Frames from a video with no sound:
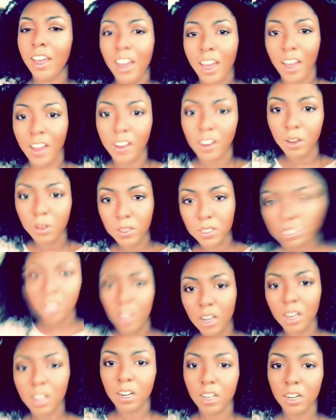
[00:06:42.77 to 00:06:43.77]
I know it's
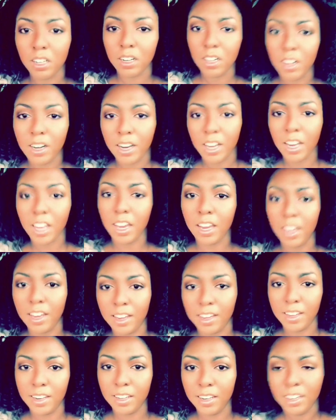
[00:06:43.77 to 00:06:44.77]
hard,
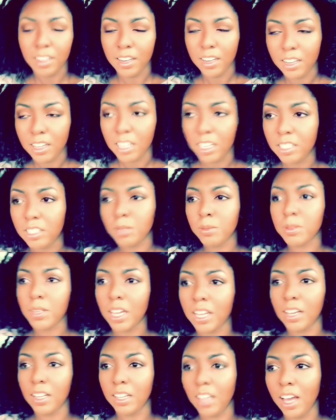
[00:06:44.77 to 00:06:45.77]
and it seems like
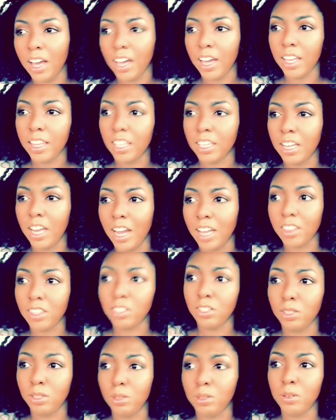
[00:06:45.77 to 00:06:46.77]
a lot that you have to
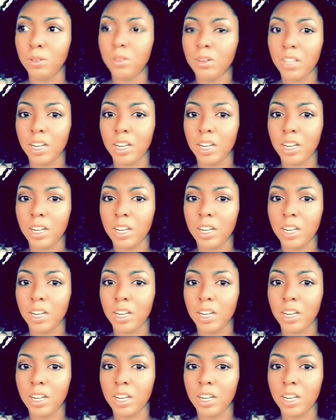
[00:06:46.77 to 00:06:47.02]
do,